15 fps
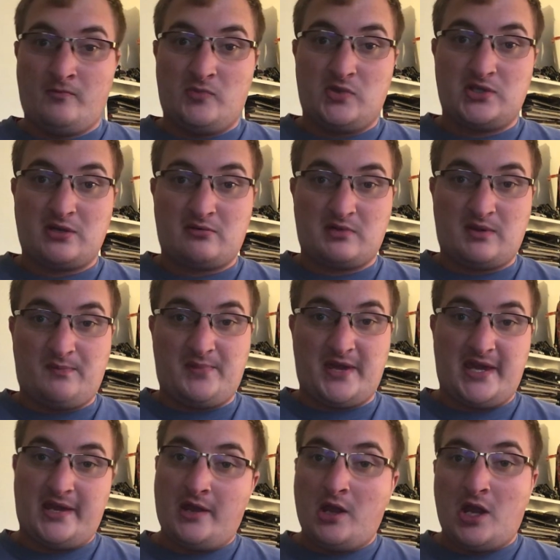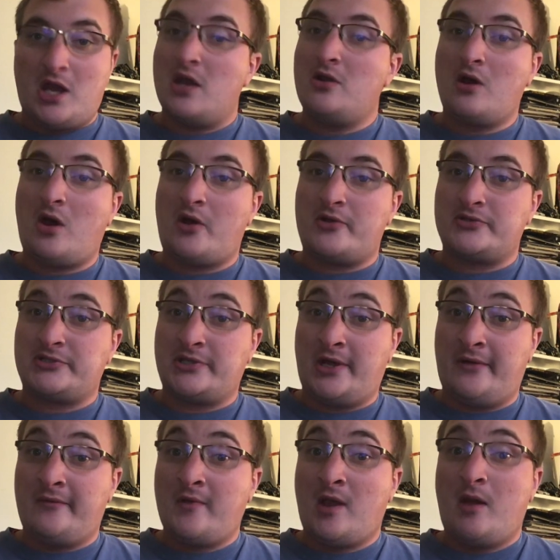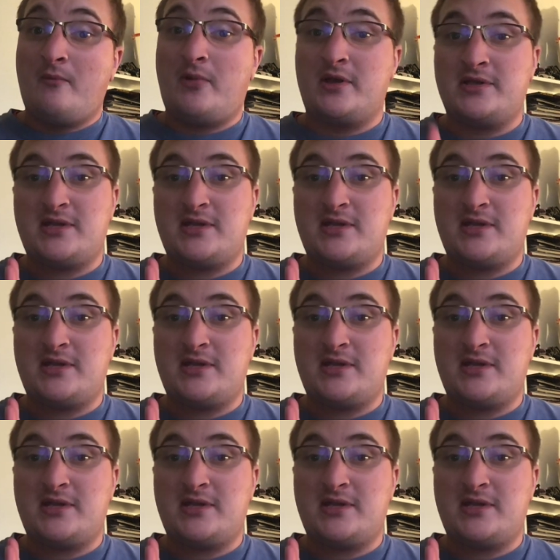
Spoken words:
Start with the B and all that stuff. But